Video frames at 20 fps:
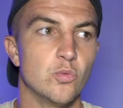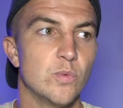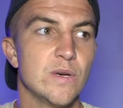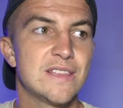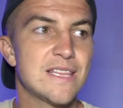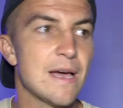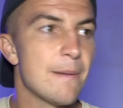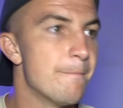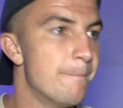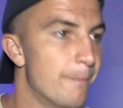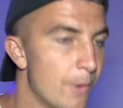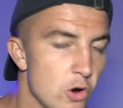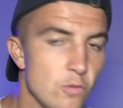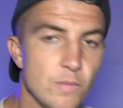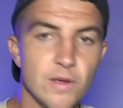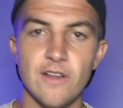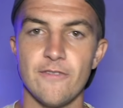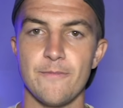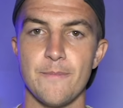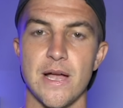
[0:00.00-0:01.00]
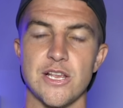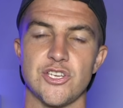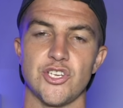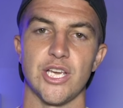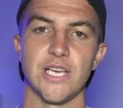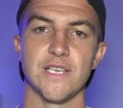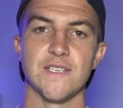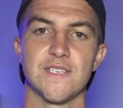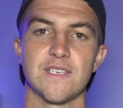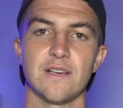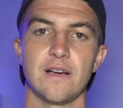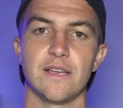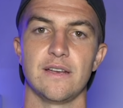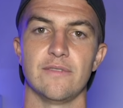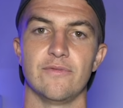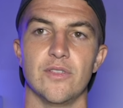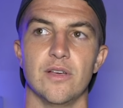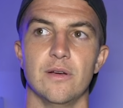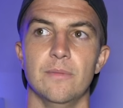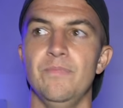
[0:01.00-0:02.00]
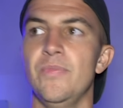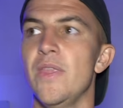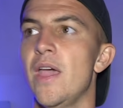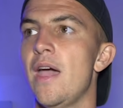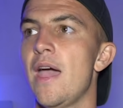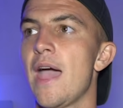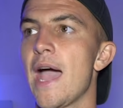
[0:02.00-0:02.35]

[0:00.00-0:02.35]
with that moment of magic inside of them,